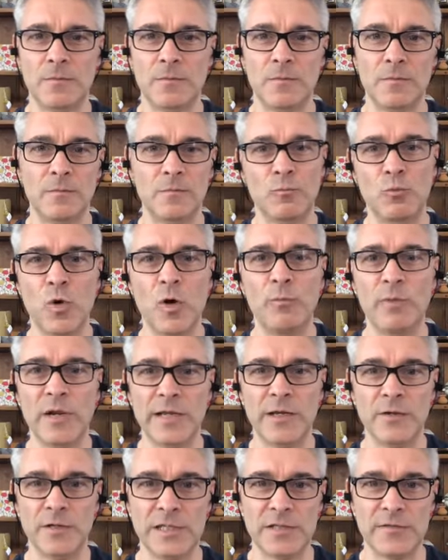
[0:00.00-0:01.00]
wobbly
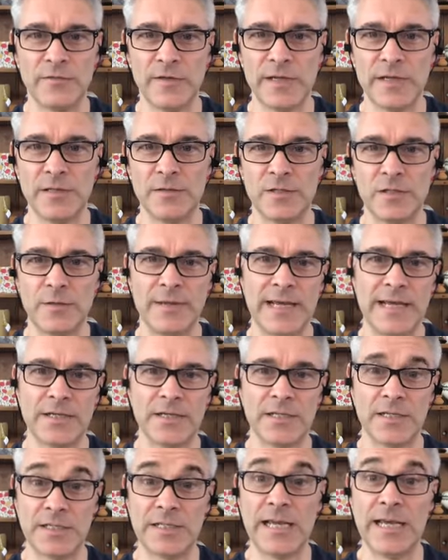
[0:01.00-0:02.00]
on his feet, so he had a
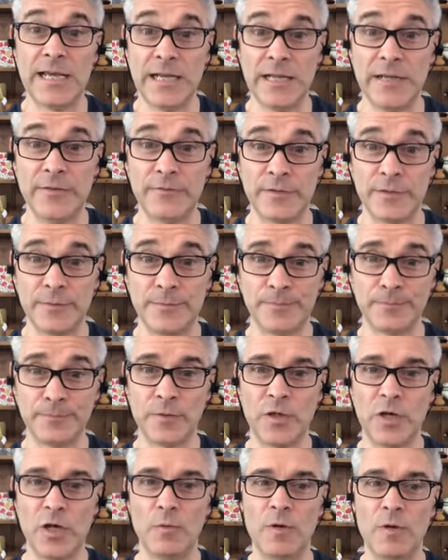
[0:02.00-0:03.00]
stair lift.
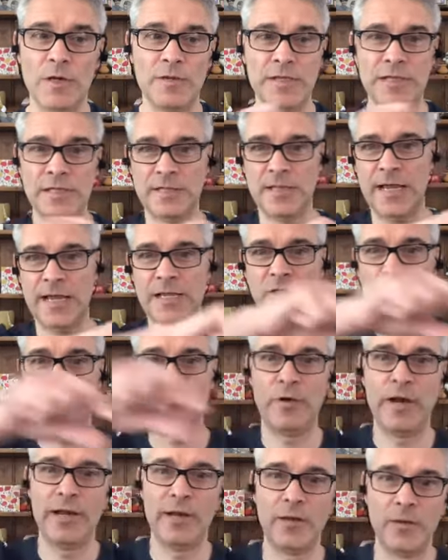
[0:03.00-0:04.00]
You know, one okay. of these that has a
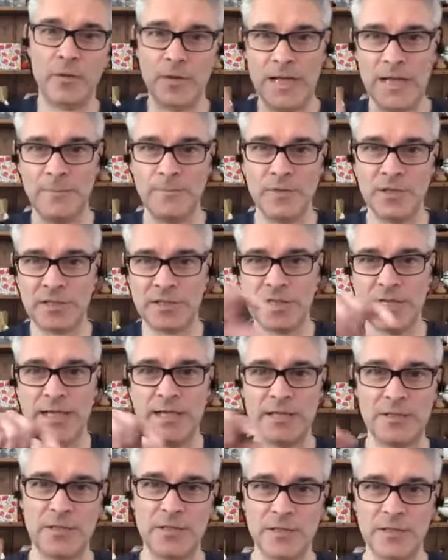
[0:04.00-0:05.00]
rail up the
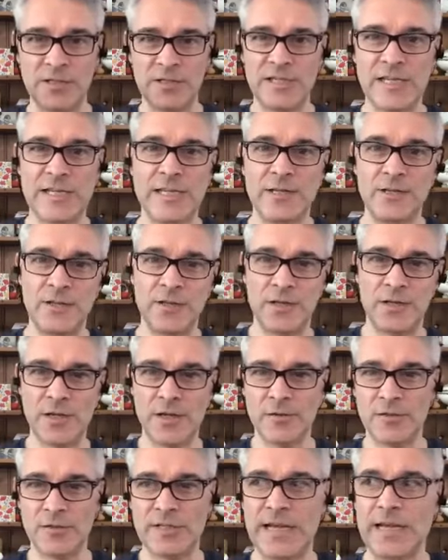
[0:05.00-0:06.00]
stairs and yep. a seat that
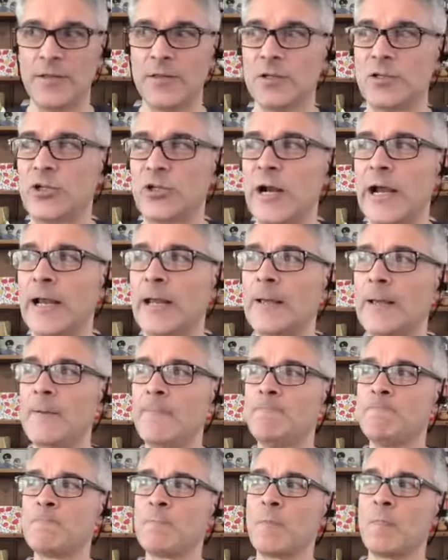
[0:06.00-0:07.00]
goes down the track.
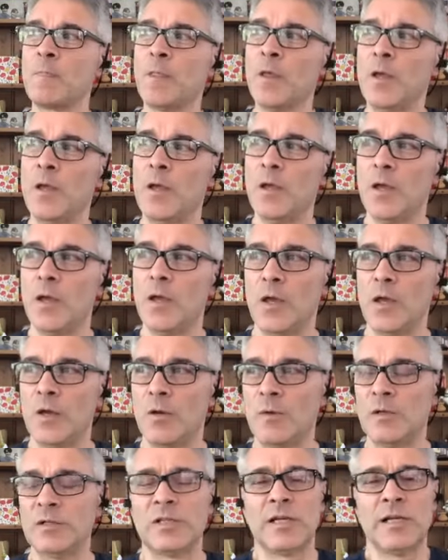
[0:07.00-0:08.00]

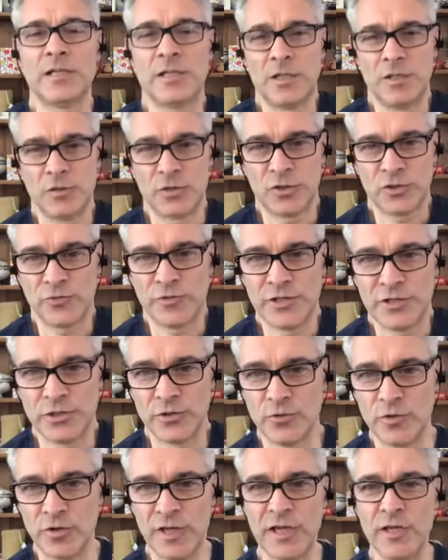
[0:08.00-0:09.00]
Well, to cut a long story short, he'd